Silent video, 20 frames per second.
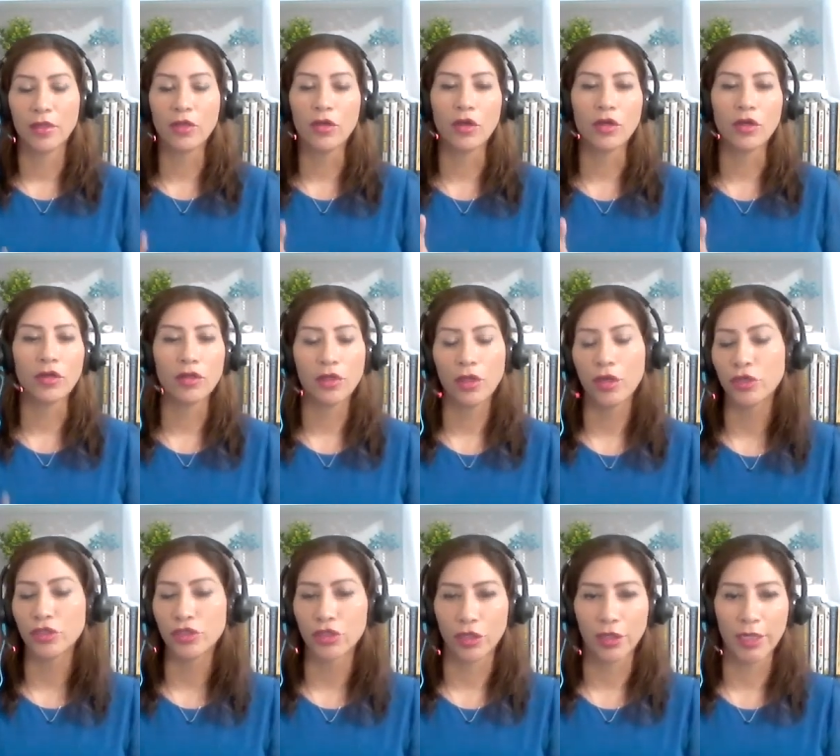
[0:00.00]

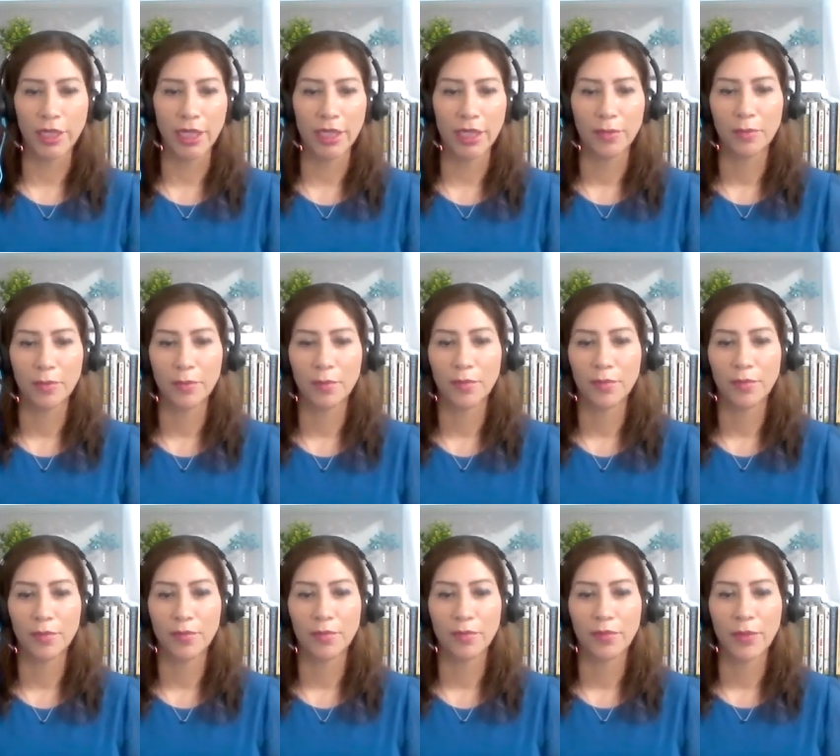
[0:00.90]
your journey,
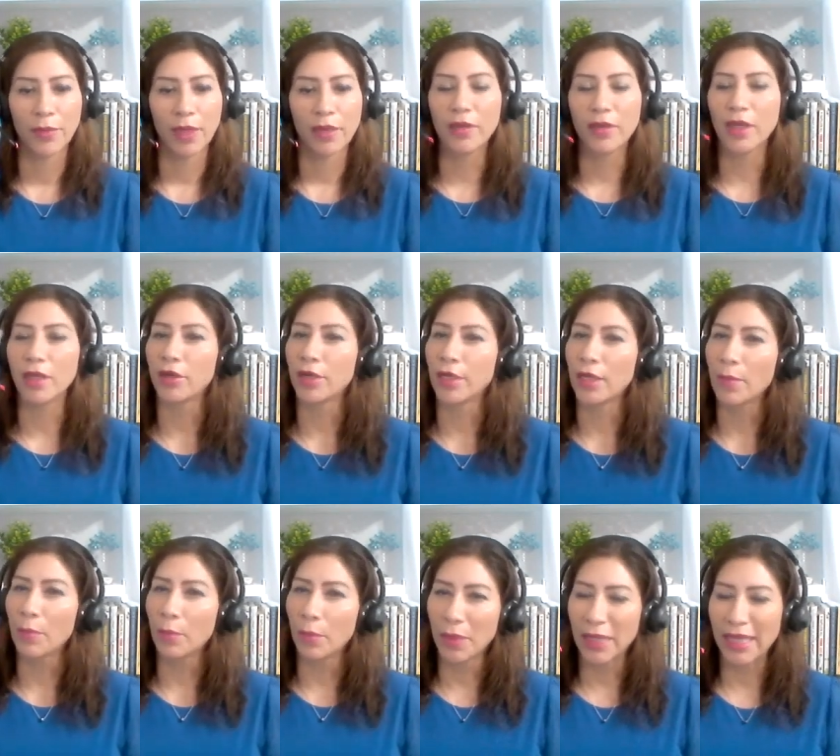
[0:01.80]
that you're going
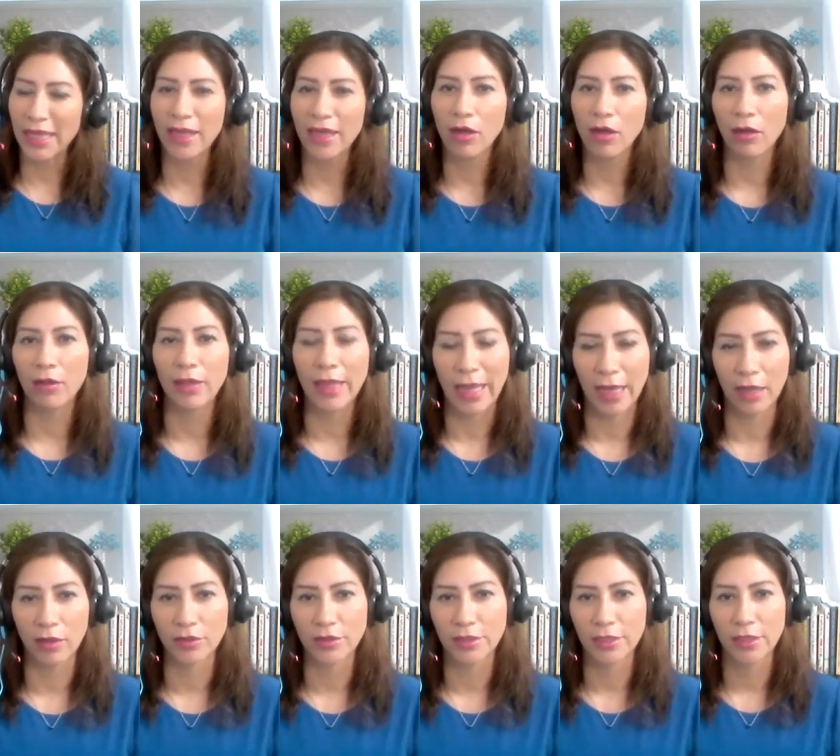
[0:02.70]
to play all
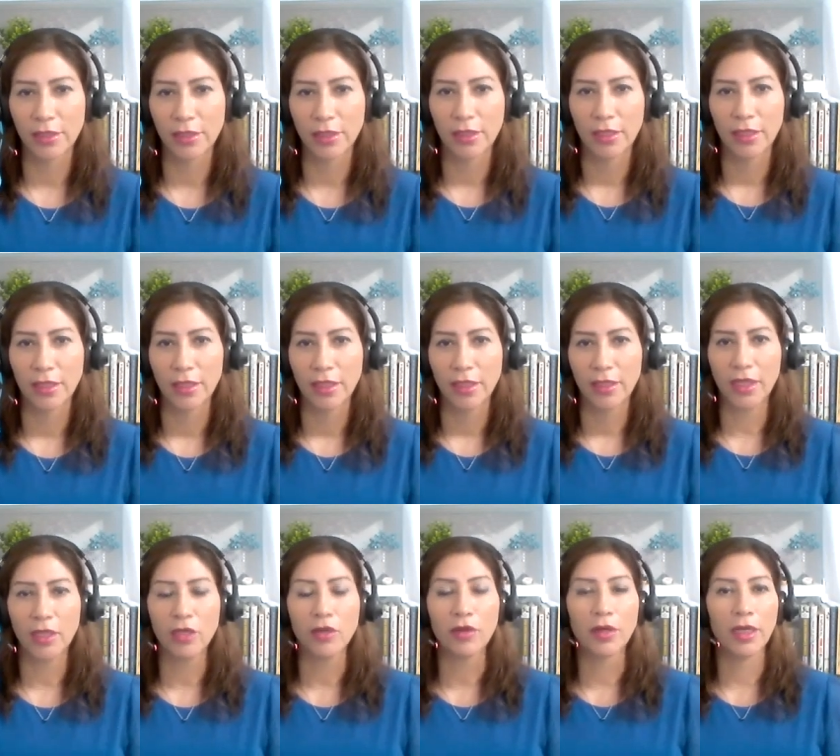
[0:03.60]
out,
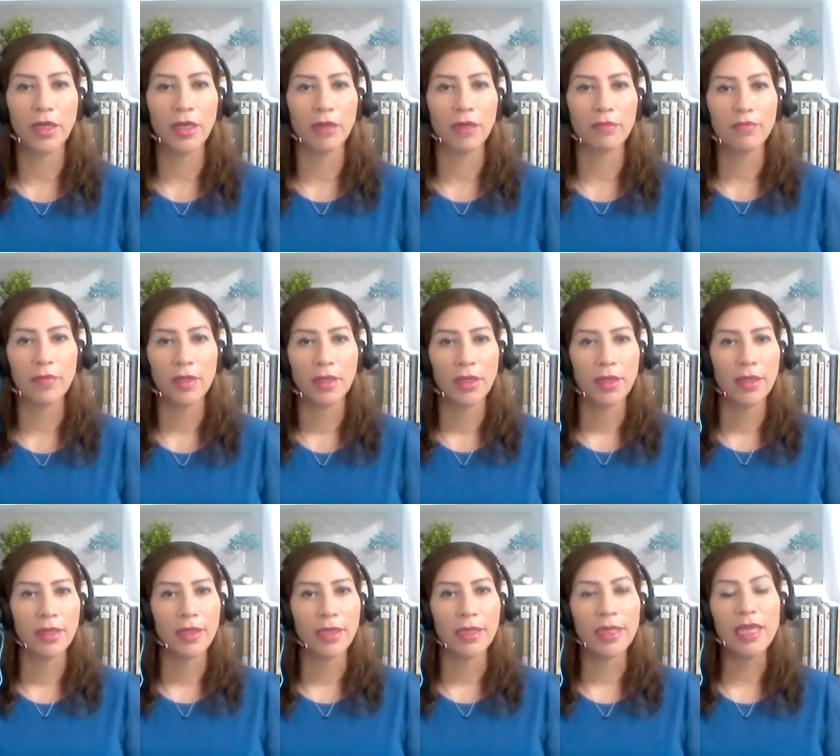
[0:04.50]
that you're going to
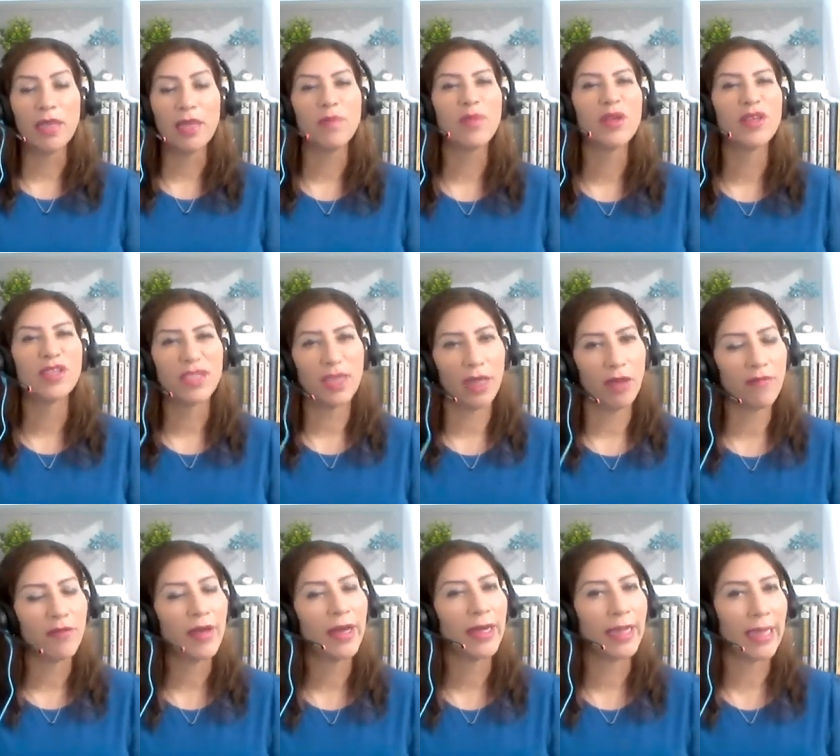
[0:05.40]
keep
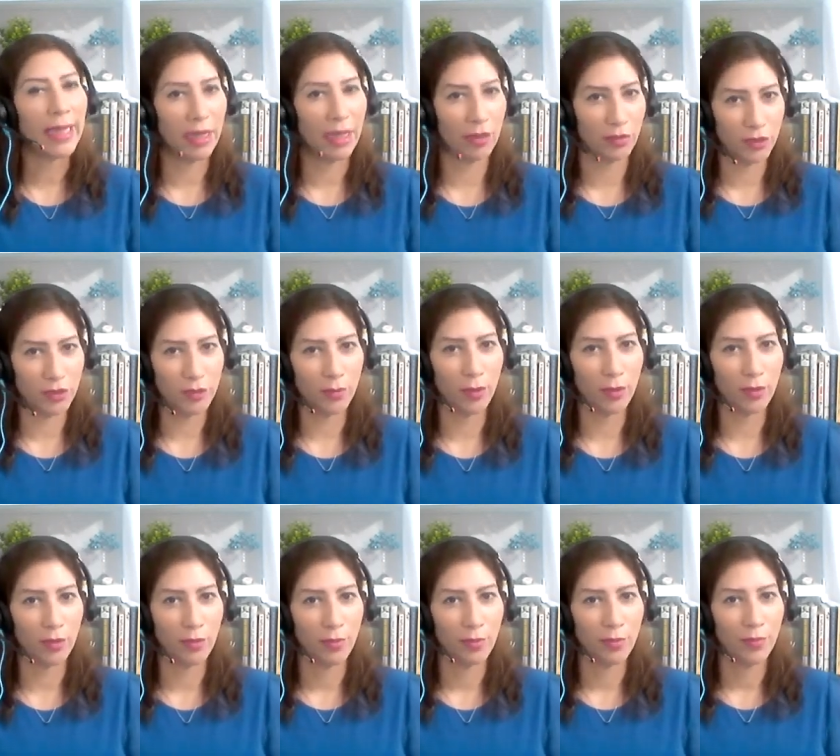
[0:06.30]
yourself
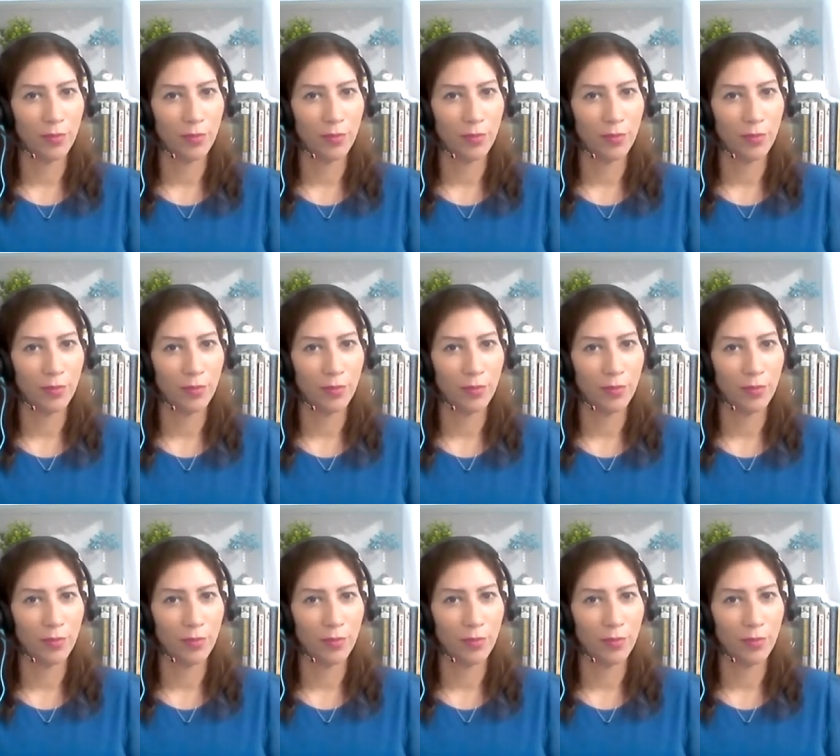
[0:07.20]
accountable,